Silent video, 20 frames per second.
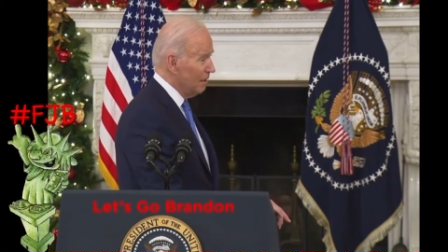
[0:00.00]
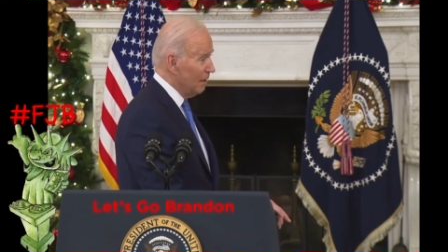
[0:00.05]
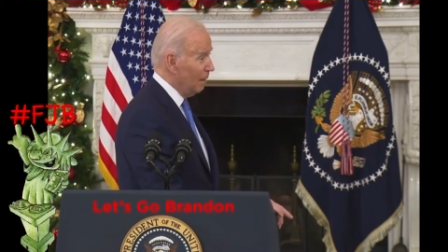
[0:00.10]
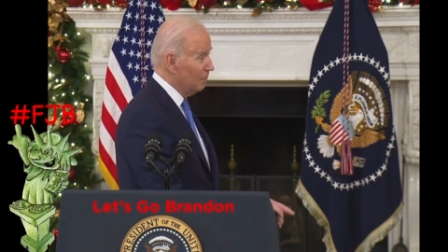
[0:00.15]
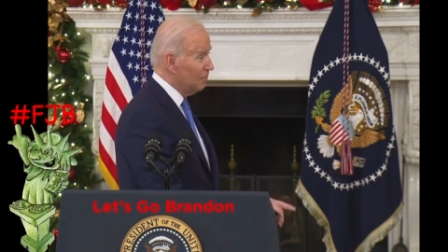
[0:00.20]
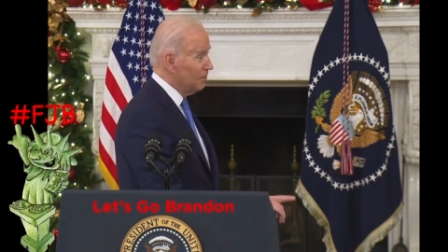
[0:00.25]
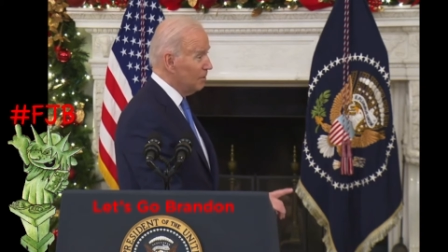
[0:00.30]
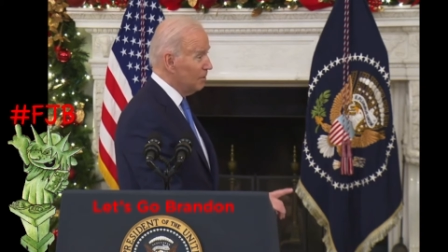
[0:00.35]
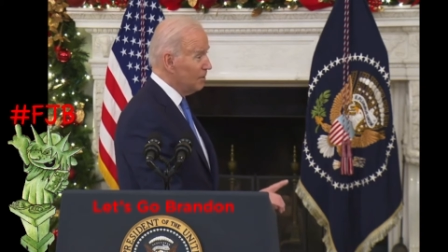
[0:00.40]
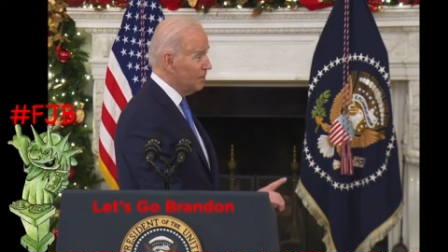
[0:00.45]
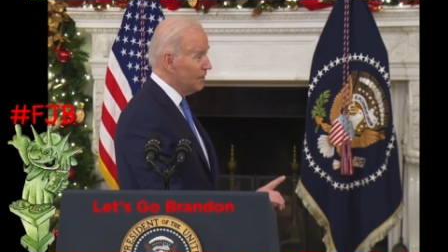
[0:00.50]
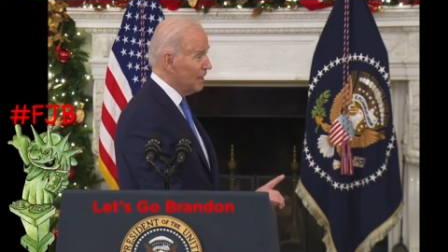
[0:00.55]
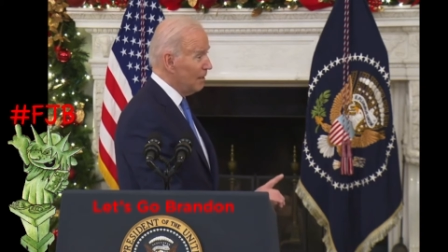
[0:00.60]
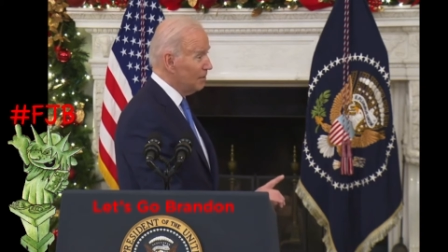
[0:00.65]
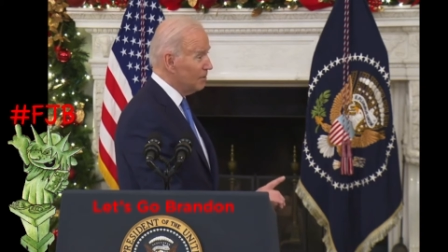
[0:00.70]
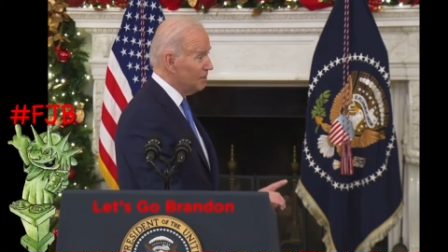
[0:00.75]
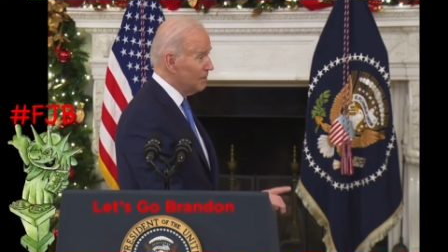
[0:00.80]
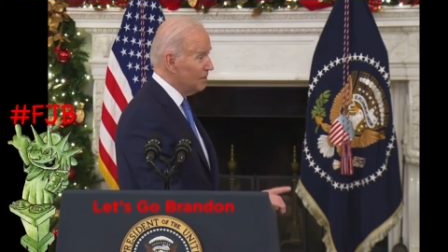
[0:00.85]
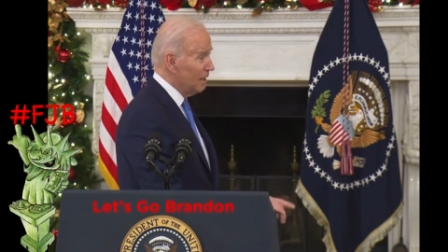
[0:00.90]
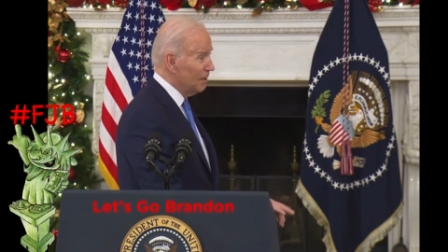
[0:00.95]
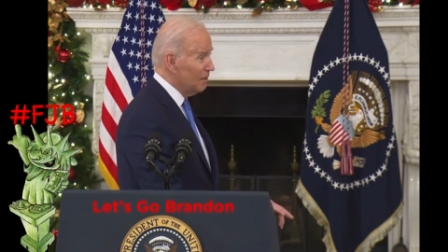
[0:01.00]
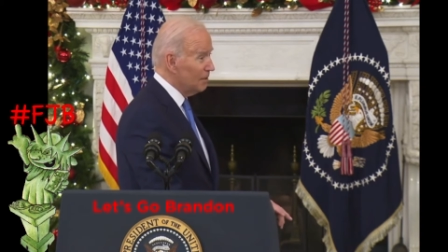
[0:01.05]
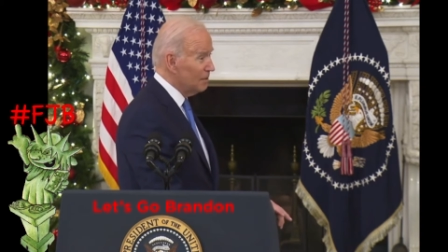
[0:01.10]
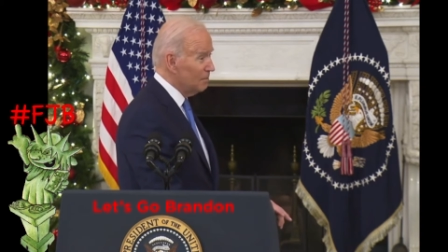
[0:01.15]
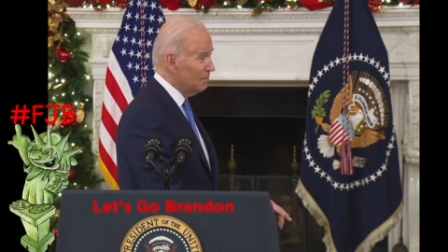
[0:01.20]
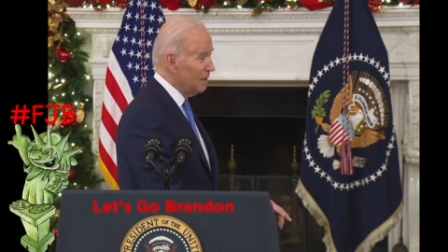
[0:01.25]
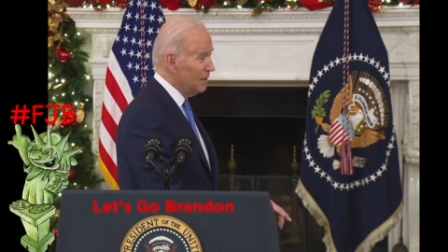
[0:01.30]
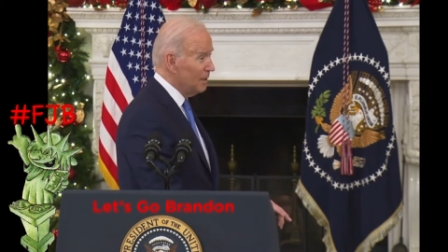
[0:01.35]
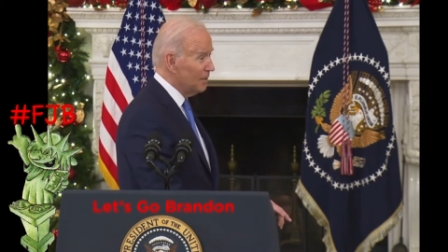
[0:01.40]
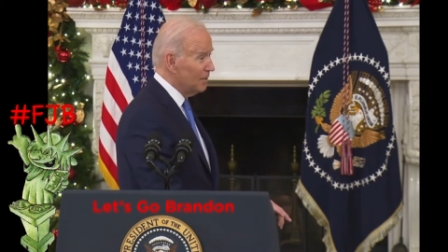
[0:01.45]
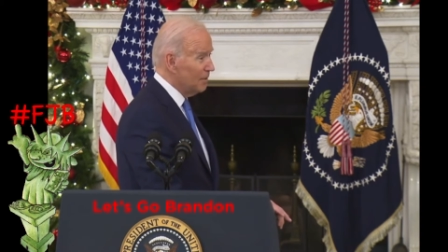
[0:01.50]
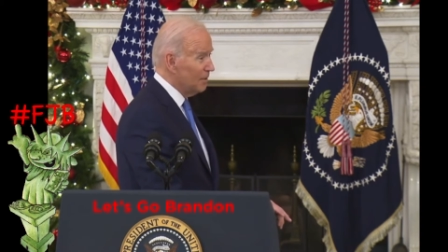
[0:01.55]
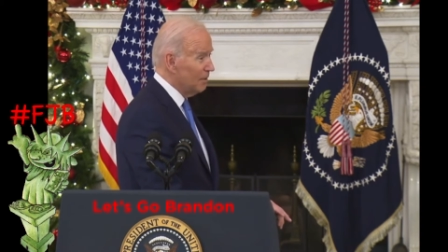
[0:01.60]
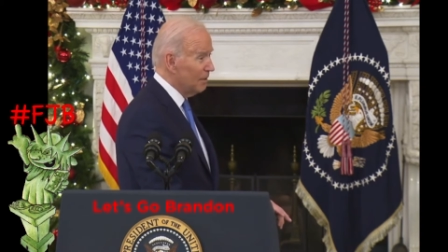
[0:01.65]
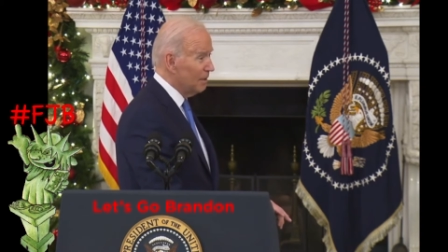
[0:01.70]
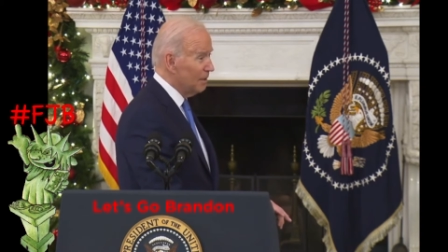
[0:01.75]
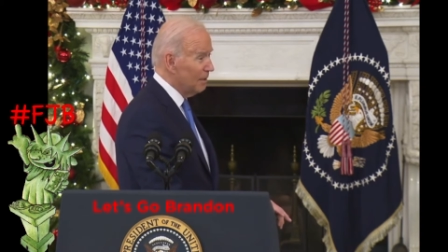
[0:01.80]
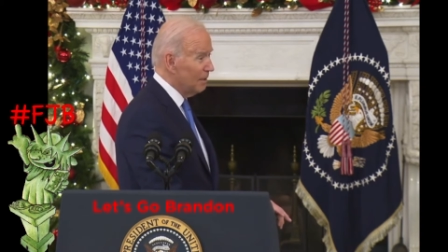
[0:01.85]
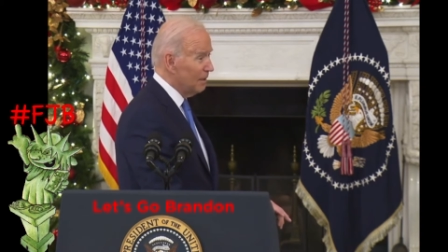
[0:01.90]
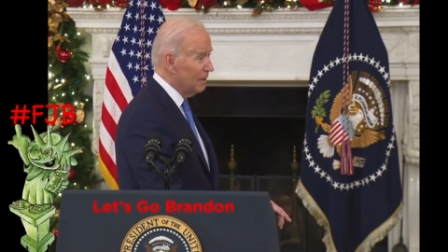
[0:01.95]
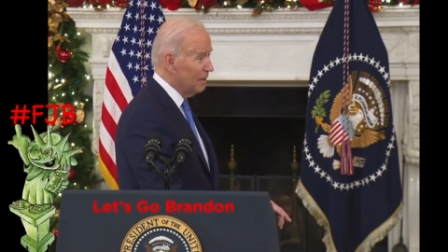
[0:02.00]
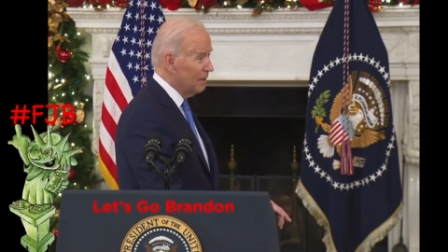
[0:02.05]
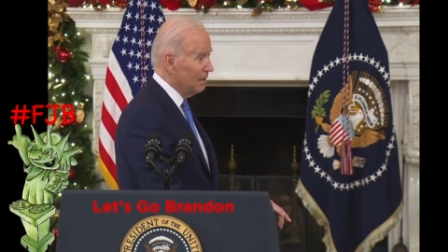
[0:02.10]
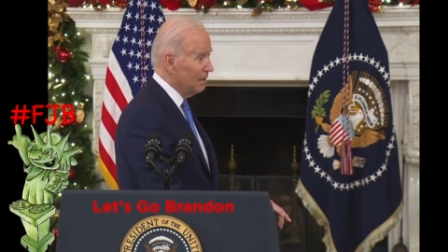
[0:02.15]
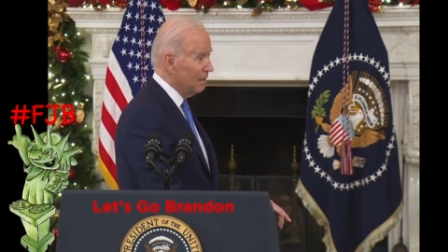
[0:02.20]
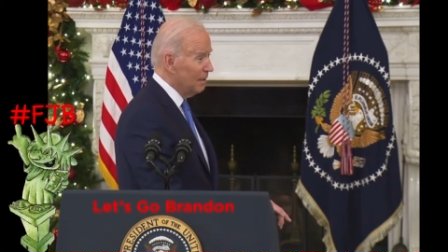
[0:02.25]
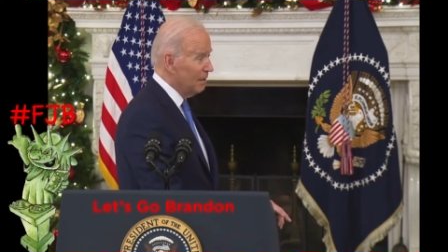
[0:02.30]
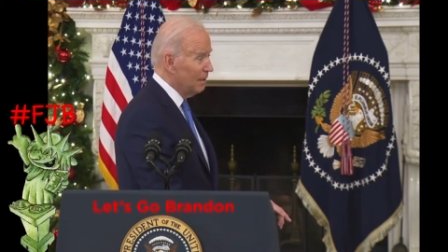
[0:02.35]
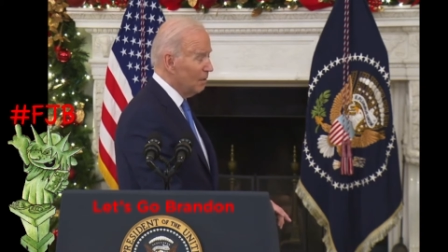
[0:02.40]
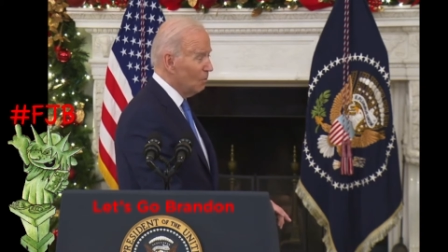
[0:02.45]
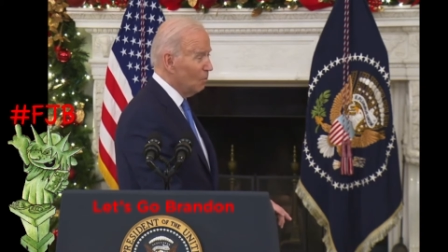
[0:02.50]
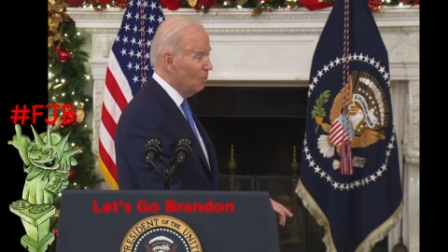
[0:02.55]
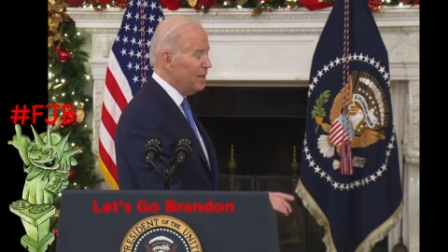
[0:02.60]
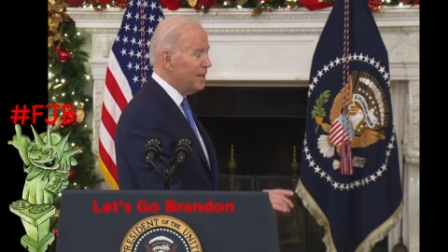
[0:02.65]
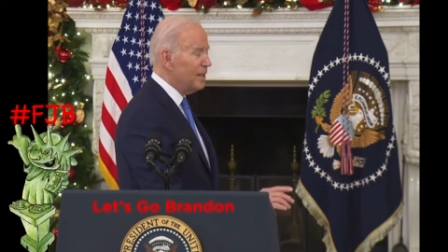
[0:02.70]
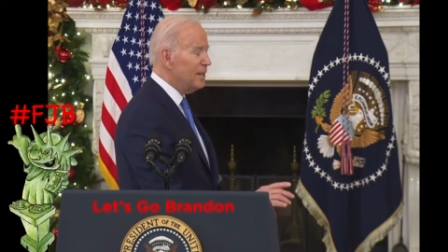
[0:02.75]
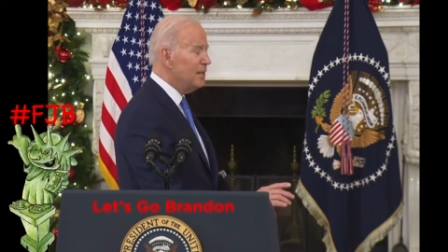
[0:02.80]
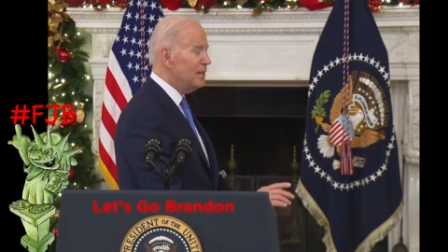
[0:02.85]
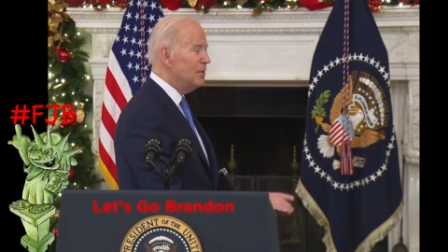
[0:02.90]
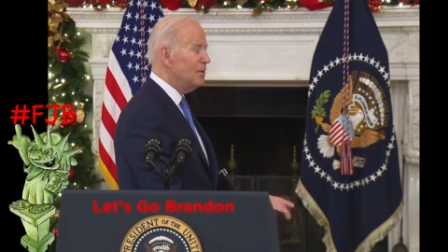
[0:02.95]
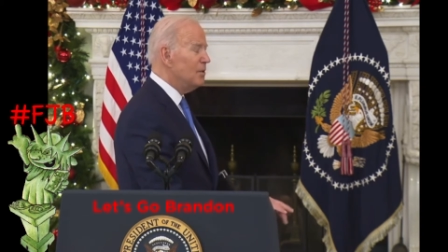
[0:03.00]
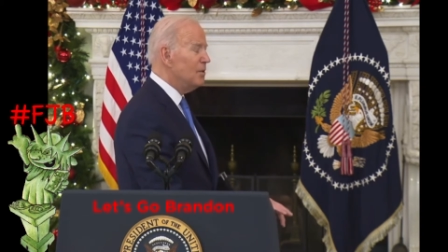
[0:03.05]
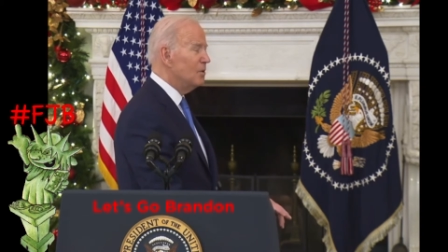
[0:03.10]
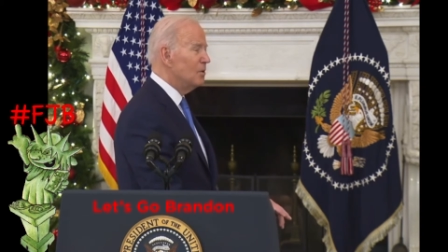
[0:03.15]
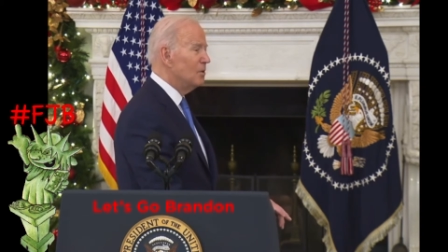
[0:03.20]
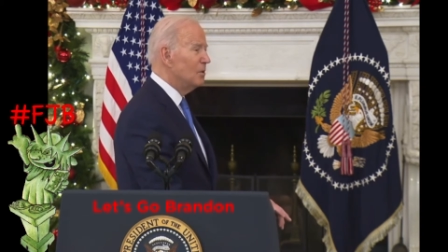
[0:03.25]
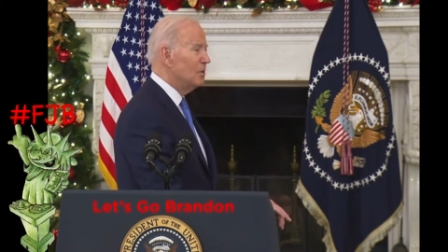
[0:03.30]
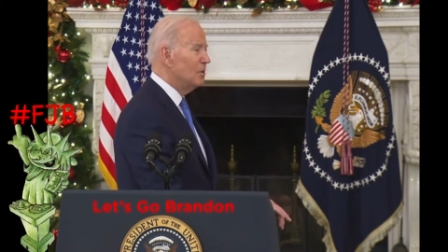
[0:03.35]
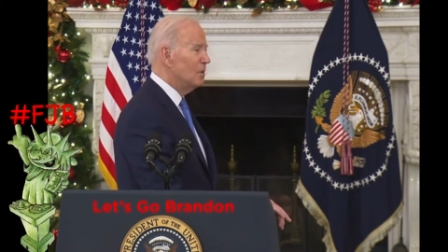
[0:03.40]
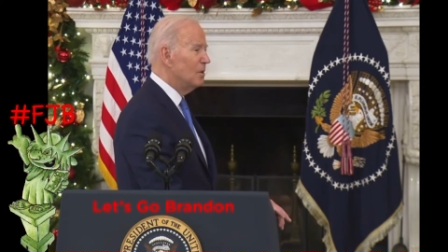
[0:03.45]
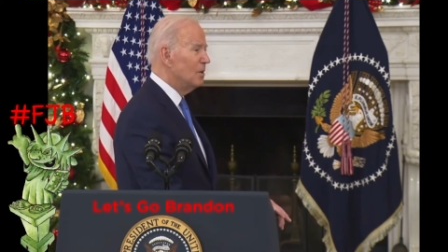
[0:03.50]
up to one thousand dollars a month. What do you do